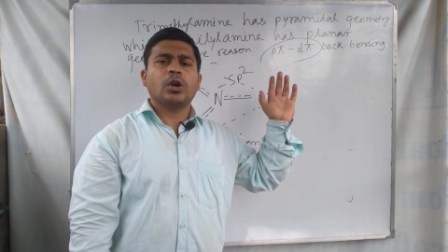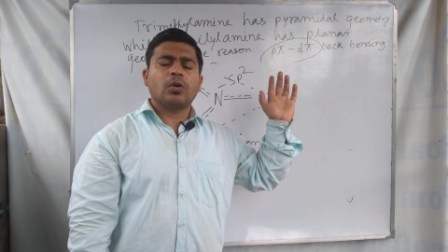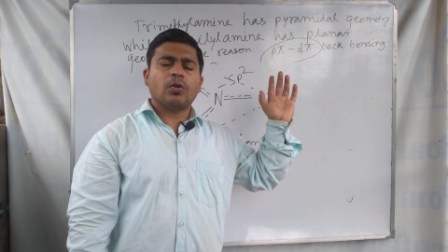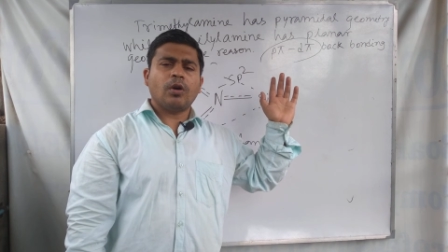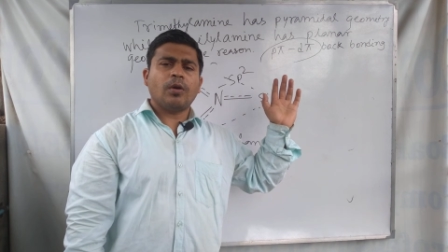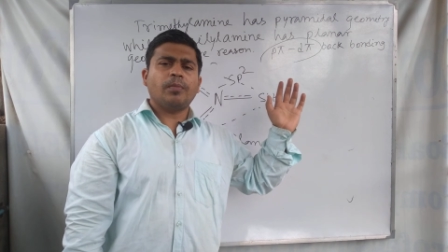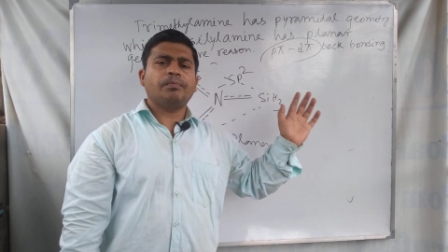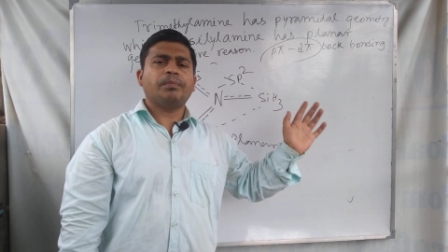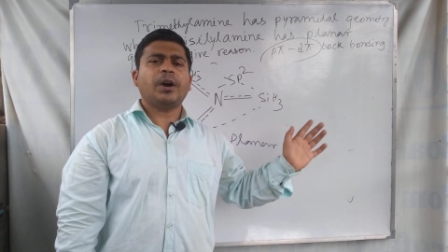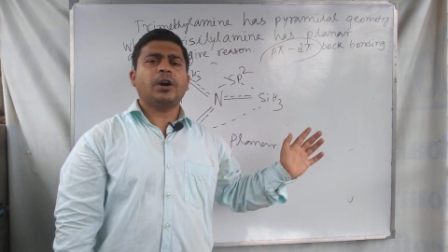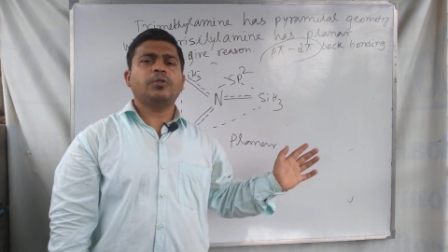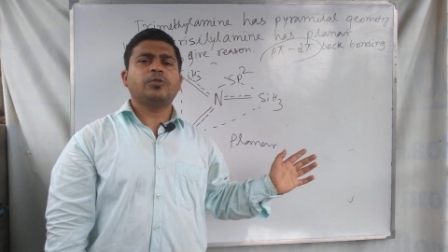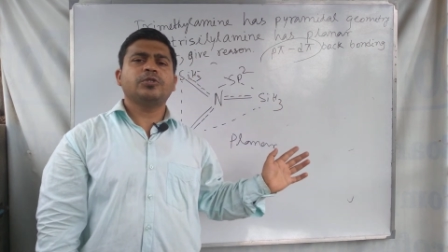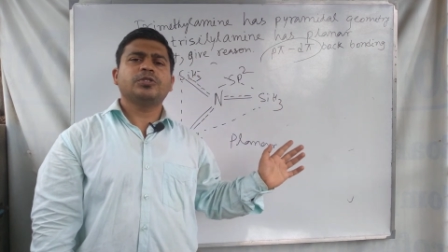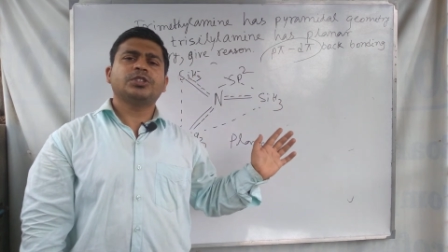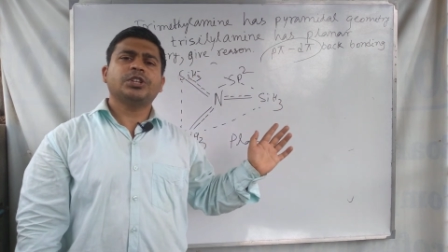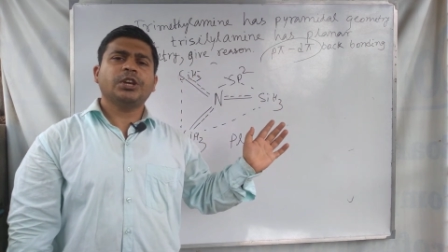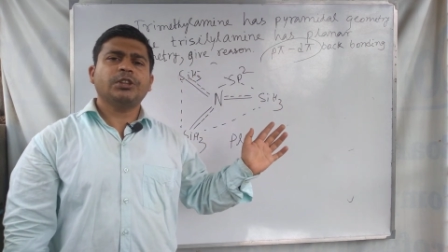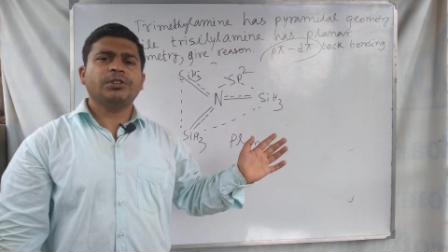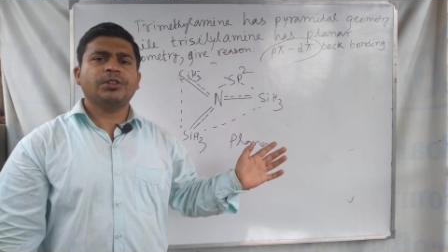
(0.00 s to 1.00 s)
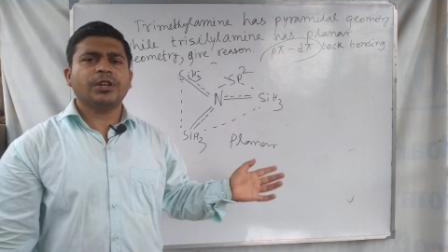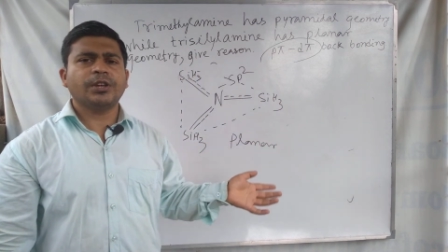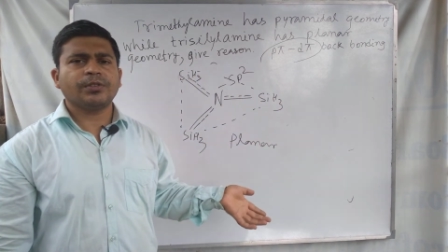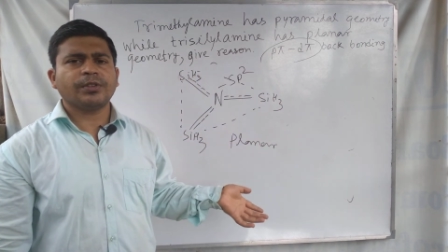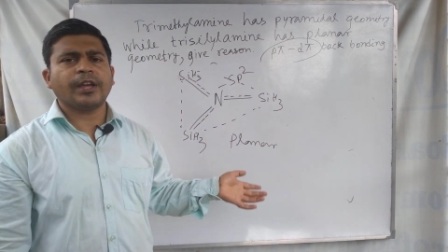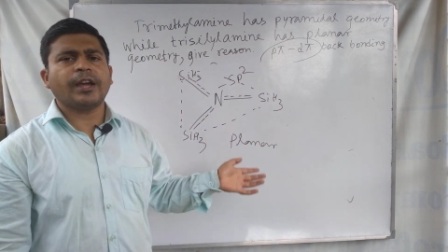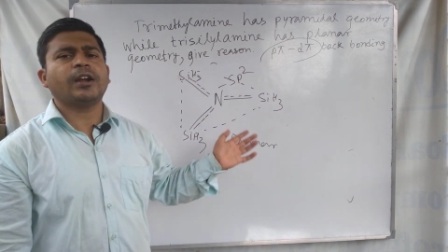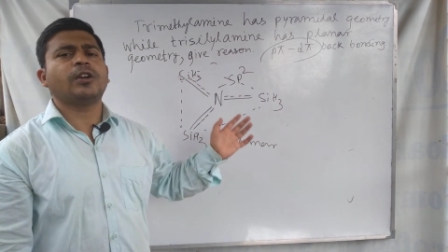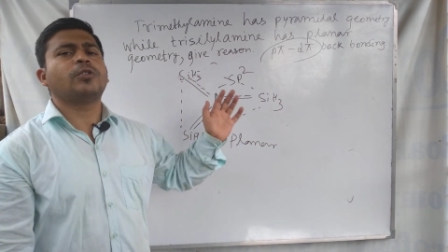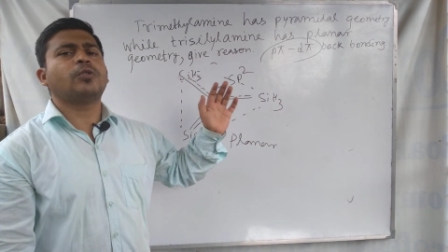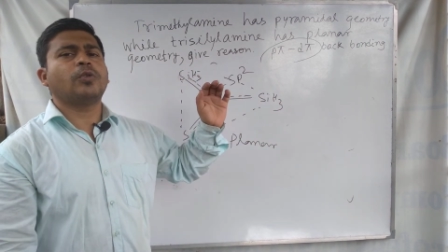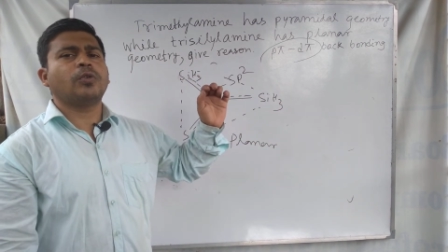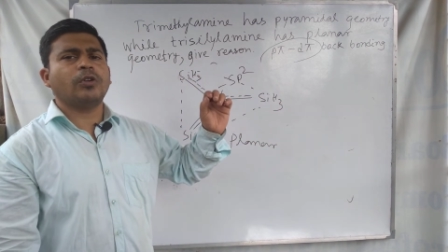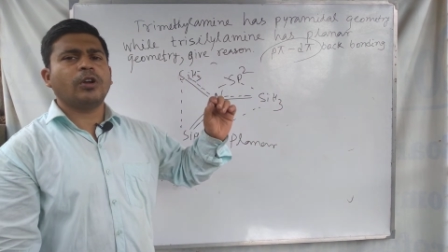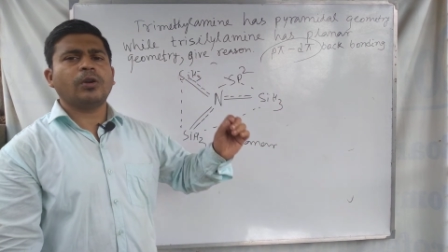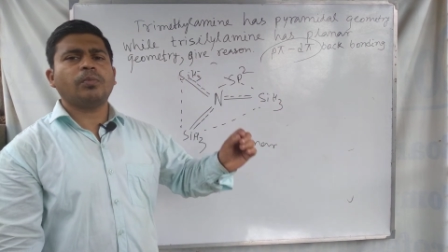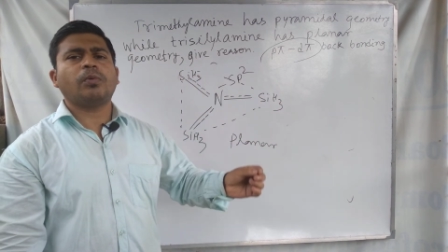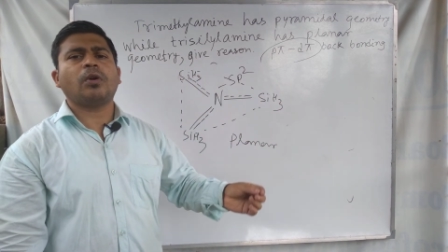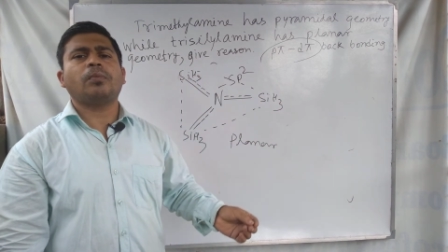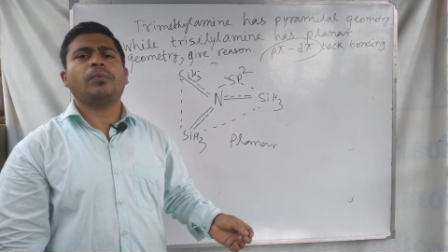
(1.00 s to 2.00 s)
compound changes, and
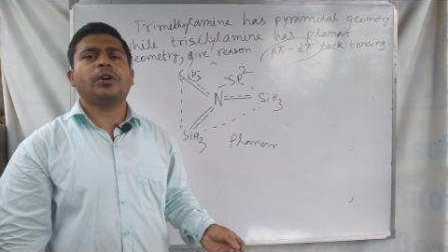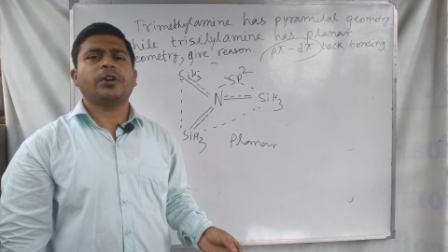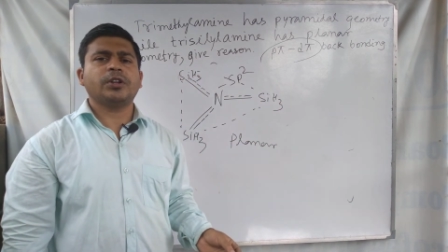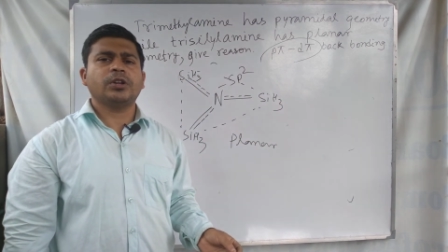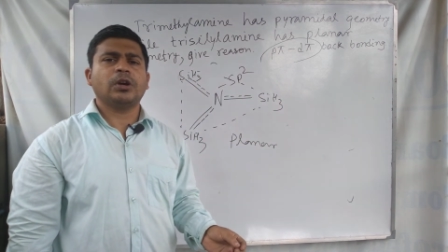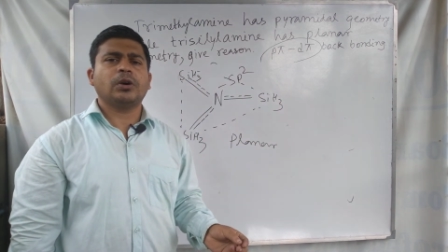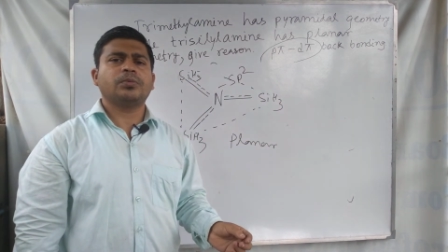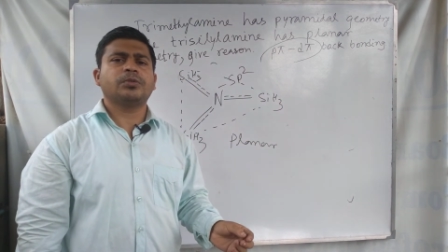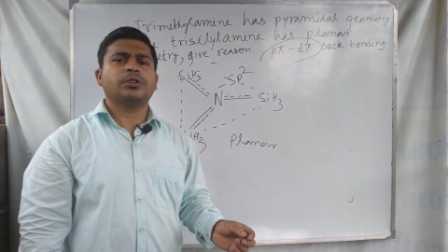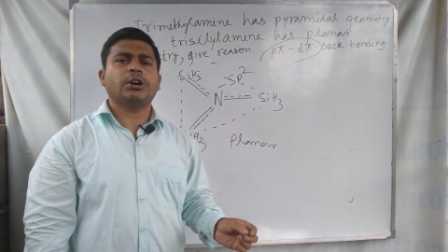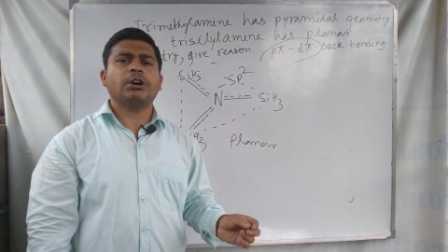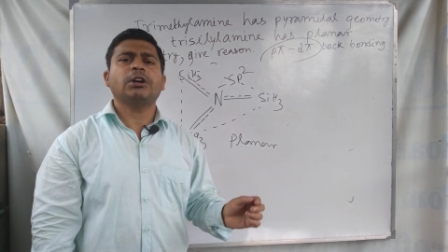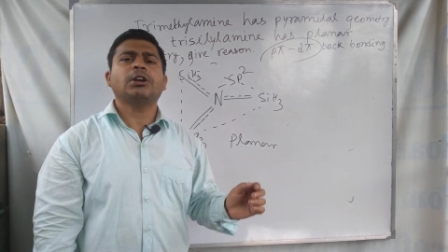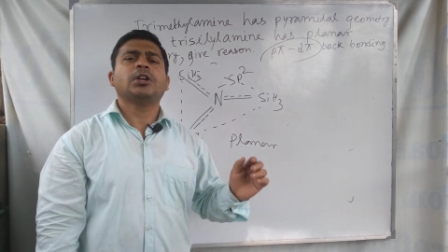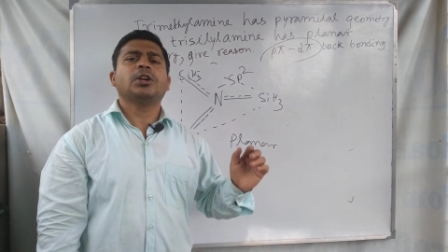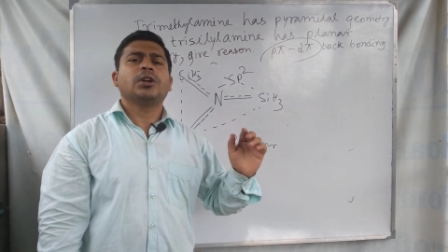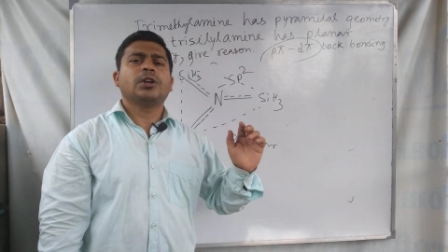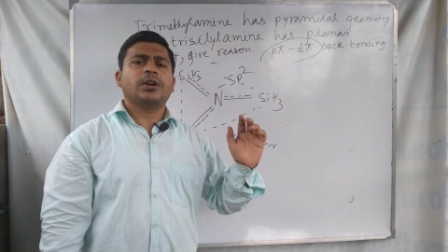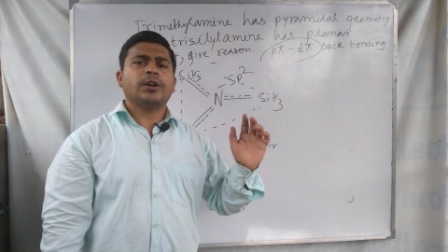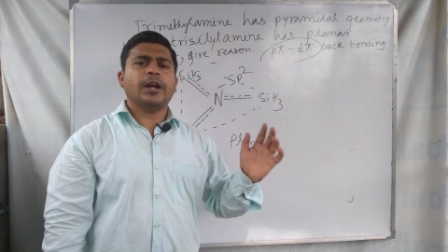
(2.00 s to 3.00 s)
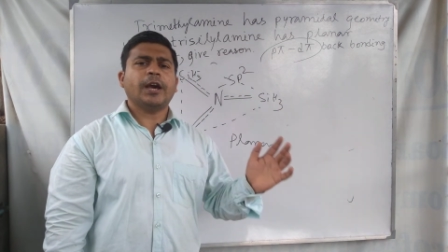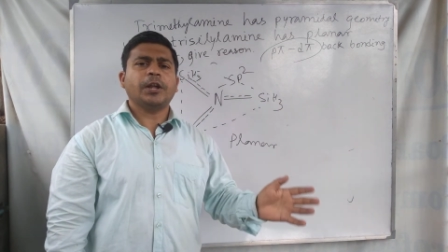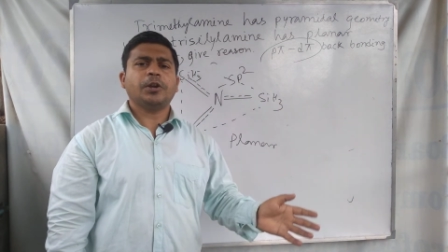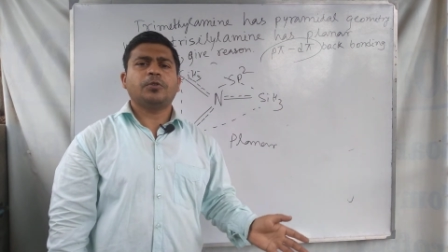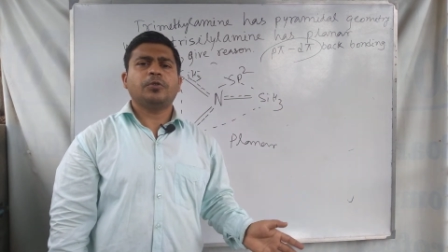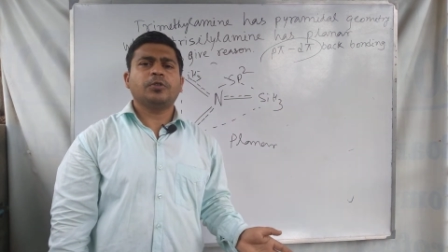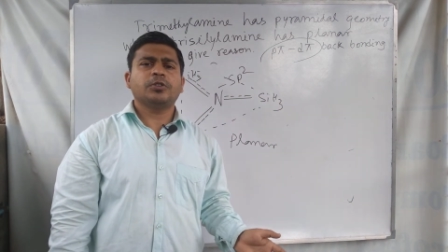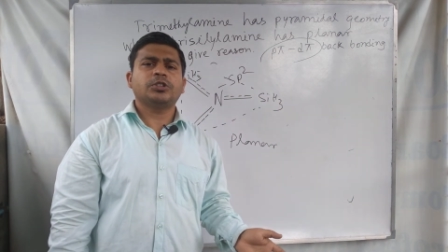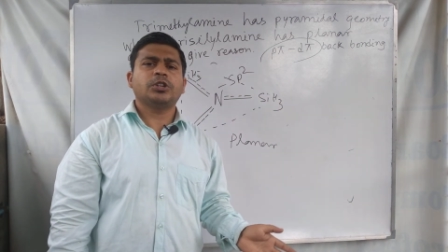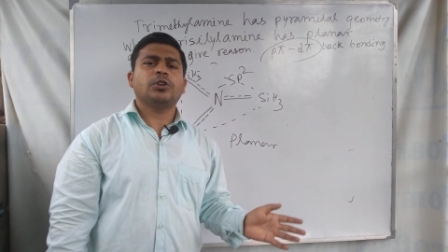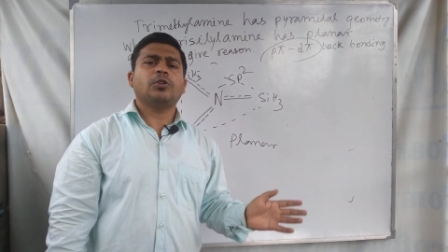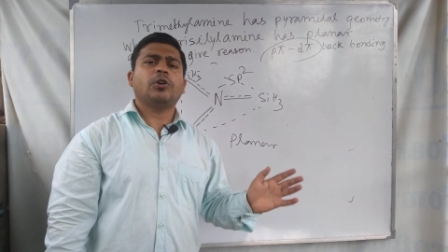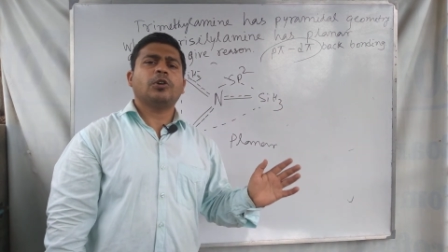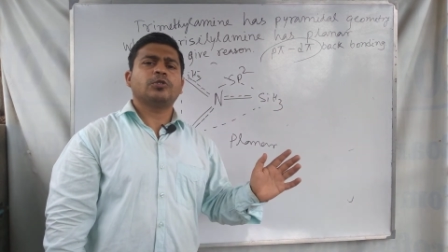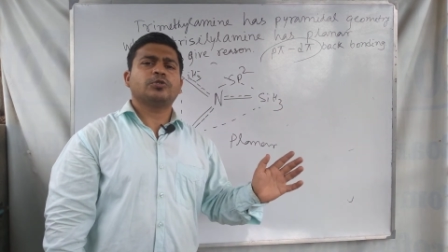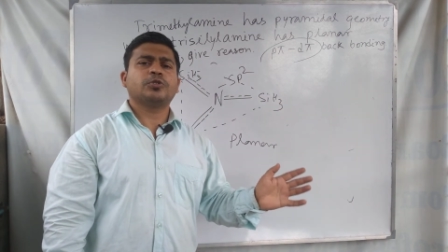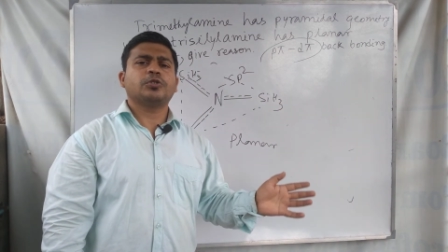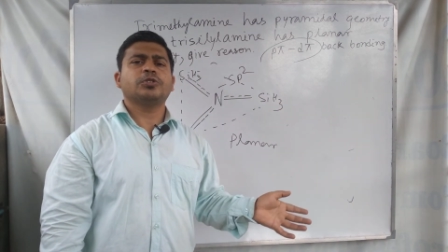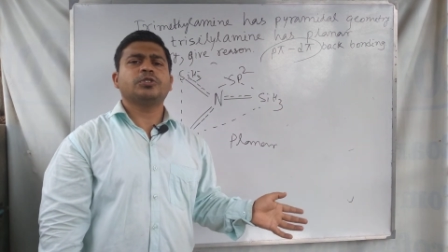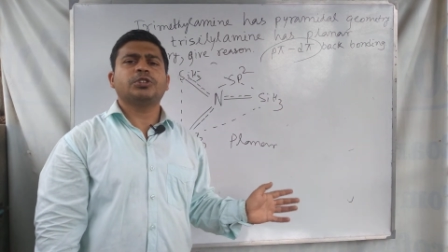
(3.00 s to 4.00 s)
donor property of the nitrogen
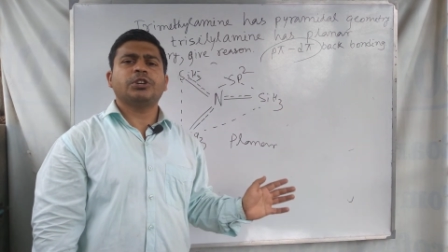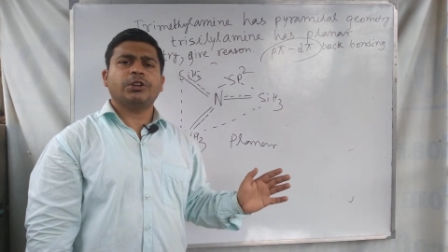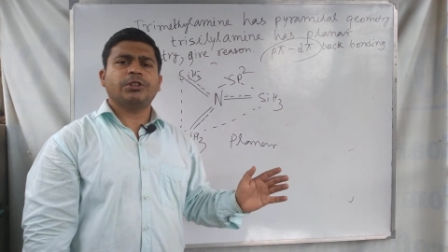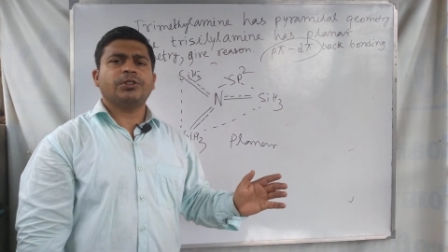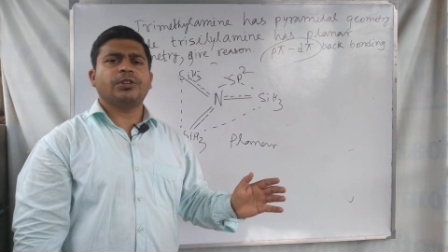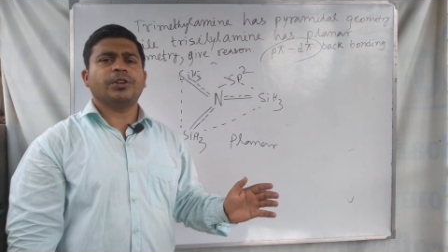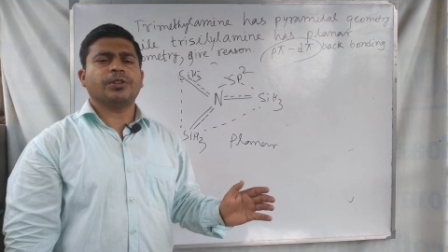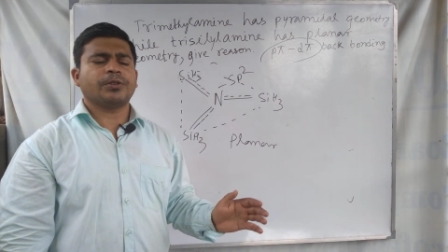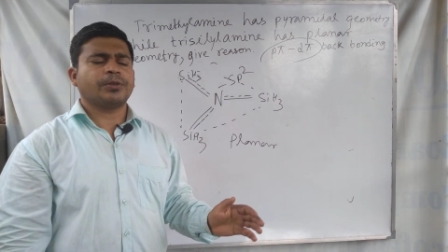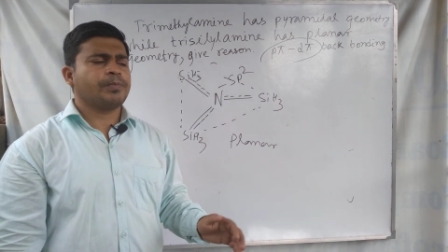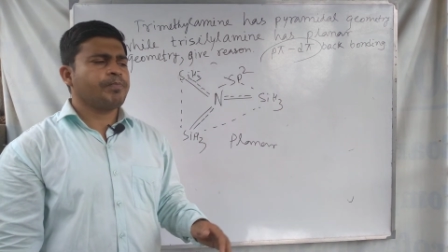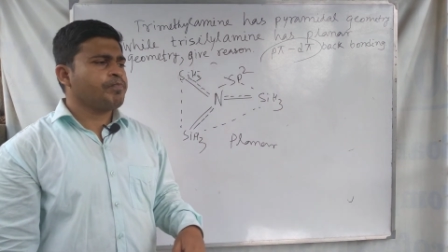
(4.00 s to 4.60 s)
also changes.